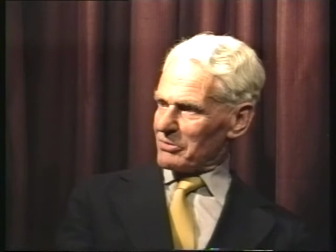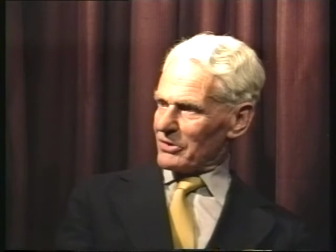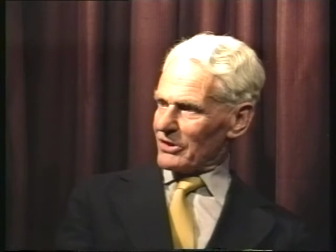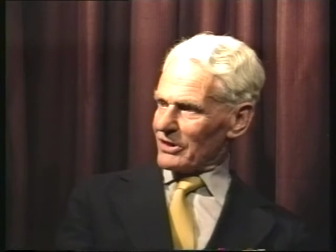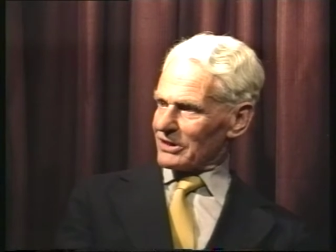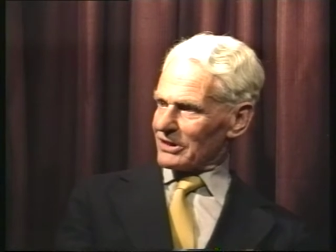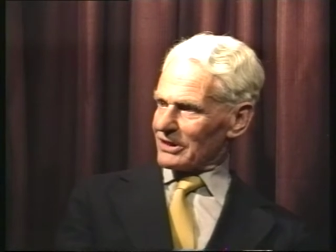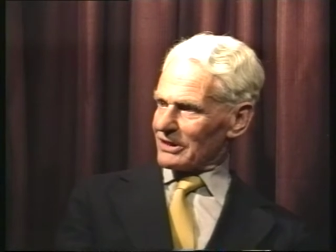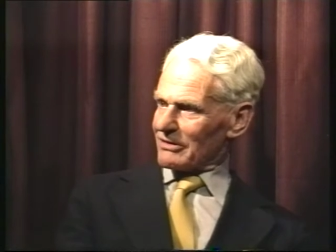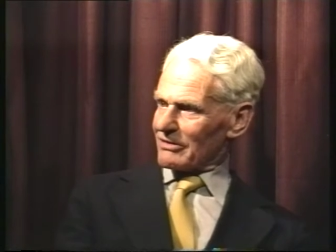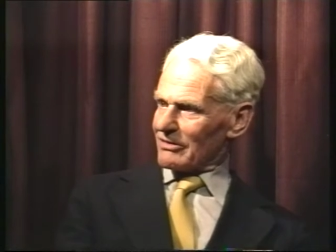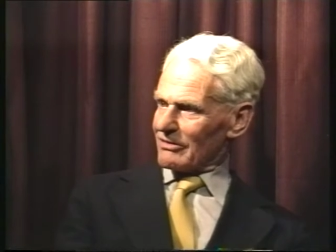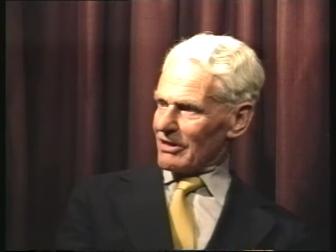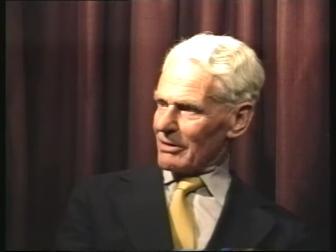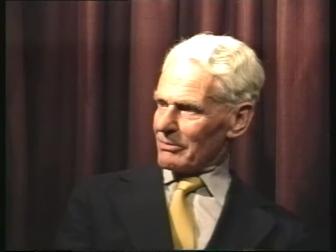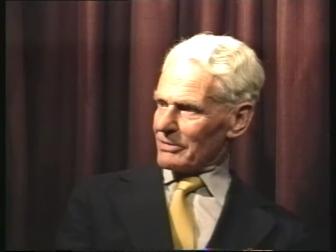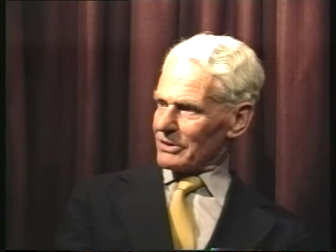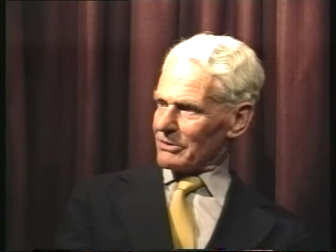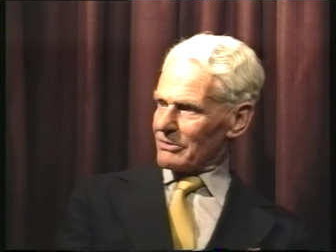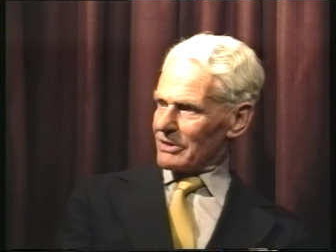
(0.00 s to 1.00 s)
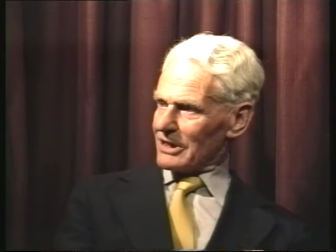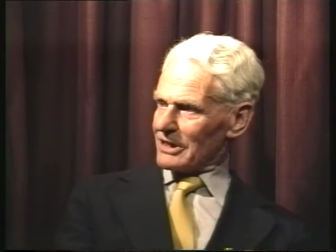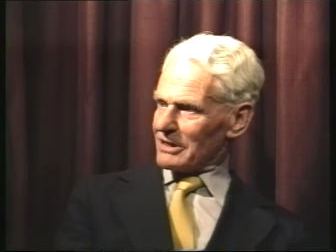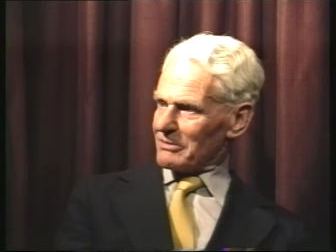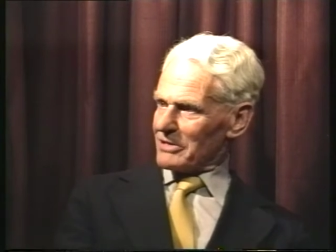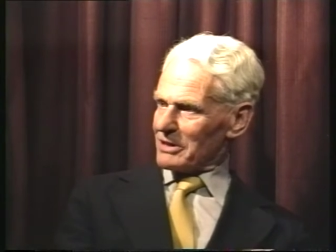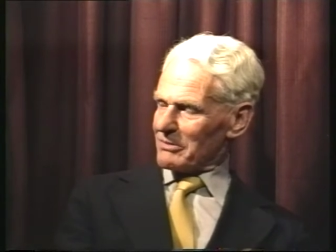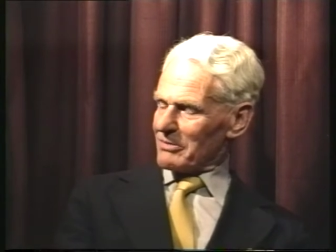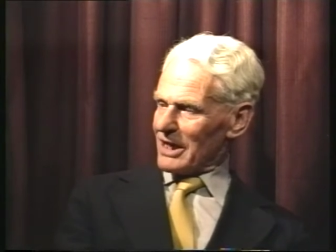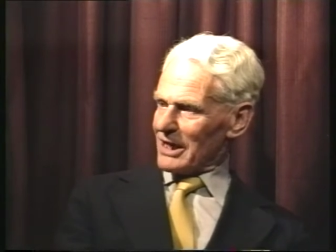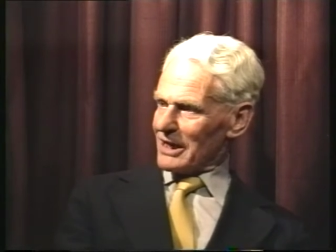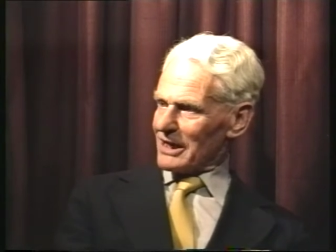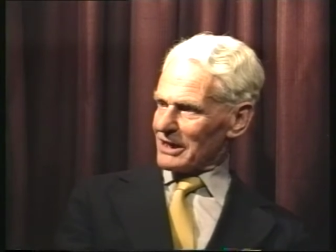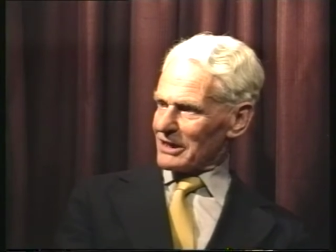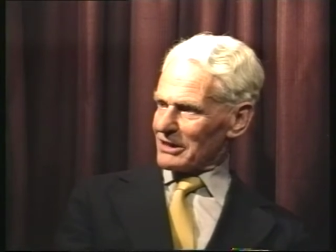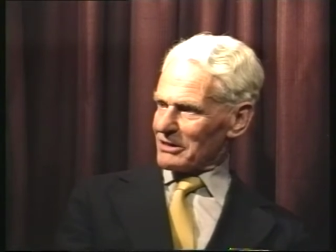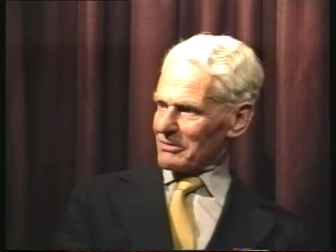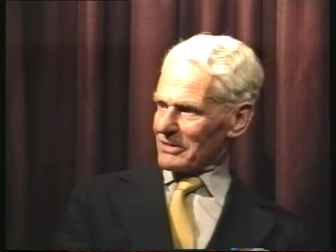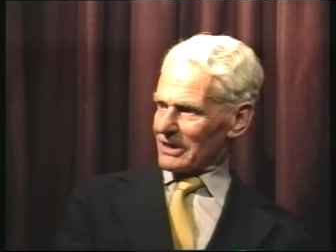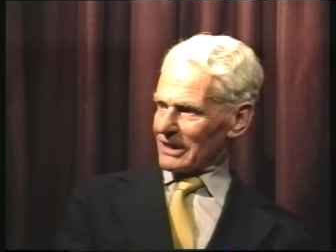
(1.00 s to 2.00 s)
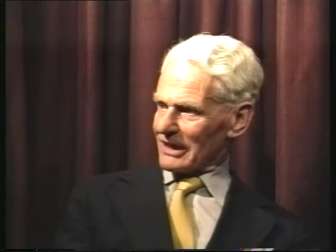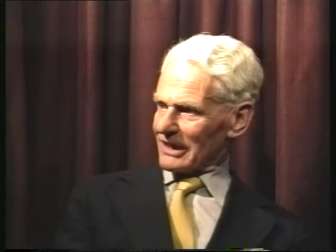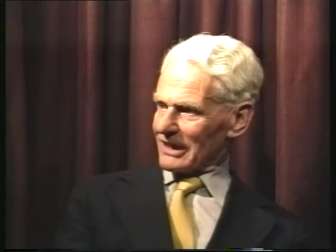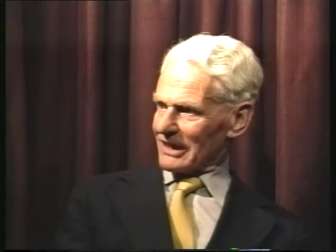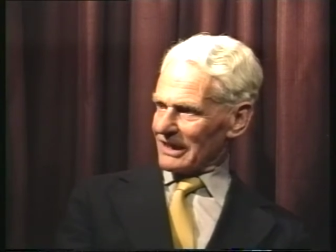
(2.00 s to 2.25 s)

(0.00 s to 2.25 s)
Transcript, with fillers: point that Robin Gwynne has been making to me,